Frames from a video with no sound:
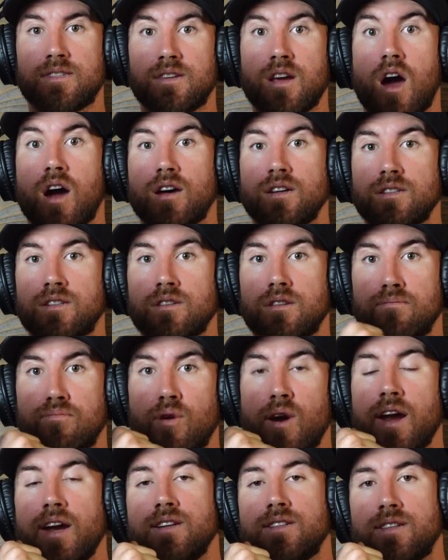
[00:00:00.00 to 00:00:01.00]
talking to the
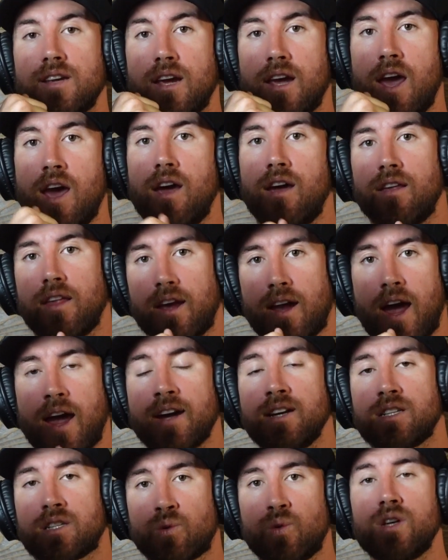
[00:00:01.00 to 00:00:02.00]
brain saying, hey, like
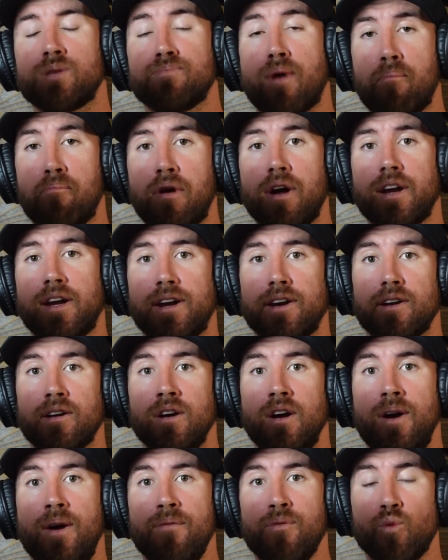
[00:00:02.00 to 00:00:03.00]
I can squeeze my butt here
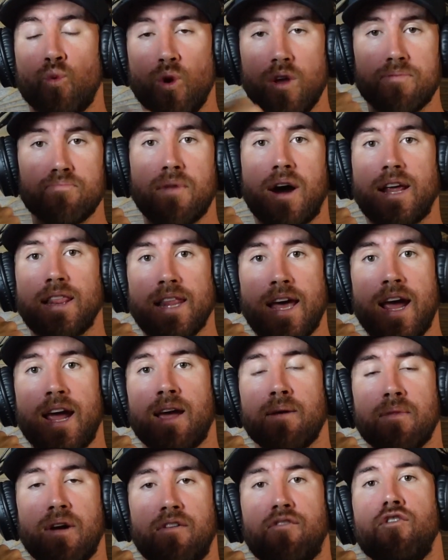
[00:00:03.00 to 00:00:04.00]
with my
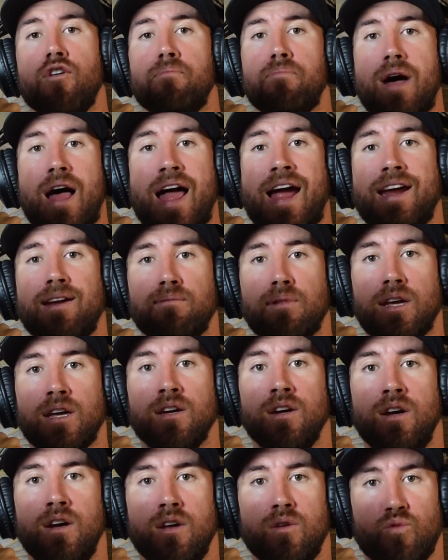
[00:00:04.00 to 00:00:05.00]
leg and my foot behind me,
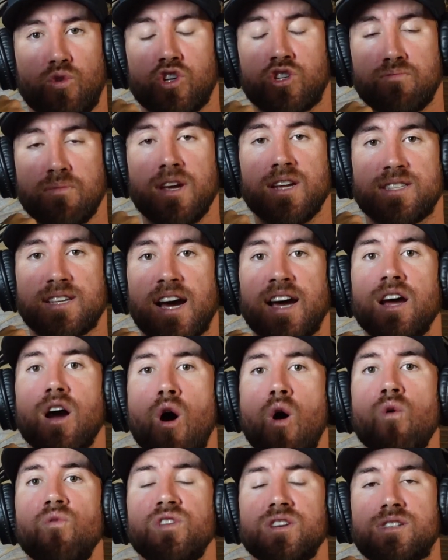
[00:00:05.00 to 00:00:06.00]
which means I
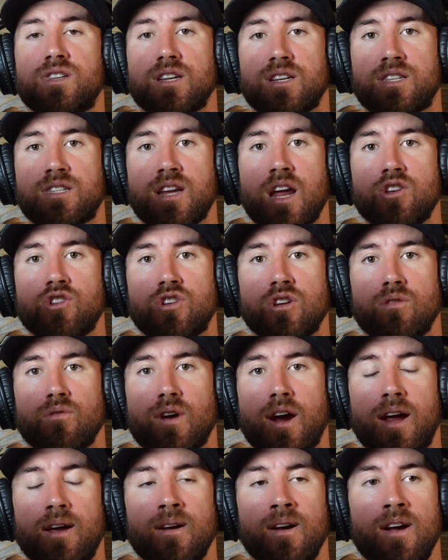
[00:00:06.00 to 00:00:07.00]
own this extension,
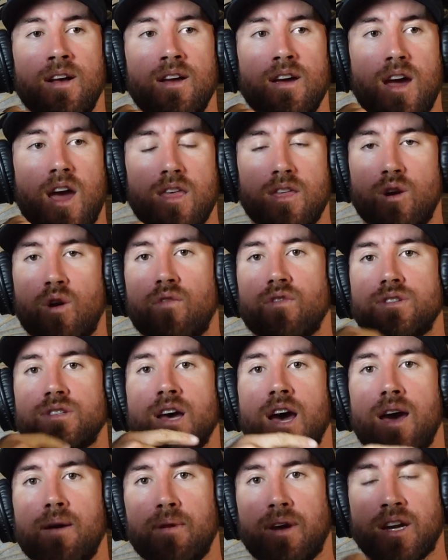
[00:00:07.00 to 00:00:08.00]
right? And then over
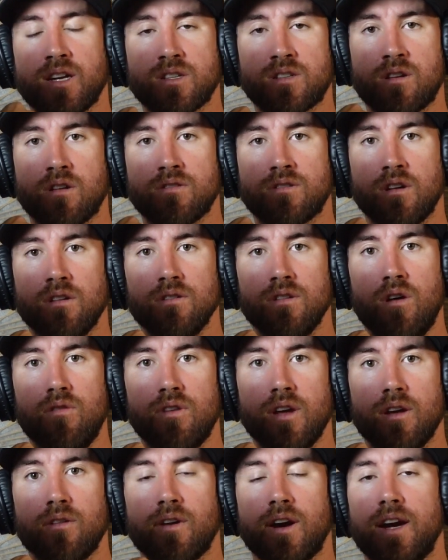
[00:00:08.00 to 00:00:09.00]
time I can start to
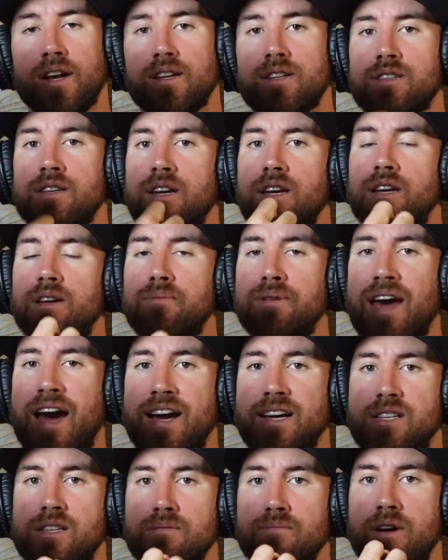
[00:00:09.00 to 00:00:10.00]
load it, right? It doesn't need to be
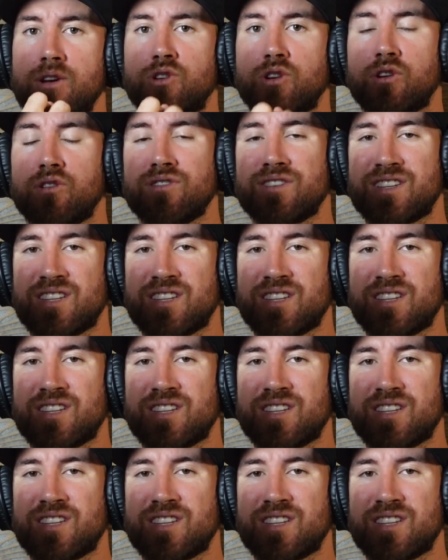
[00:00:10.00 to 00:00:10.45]
isometric or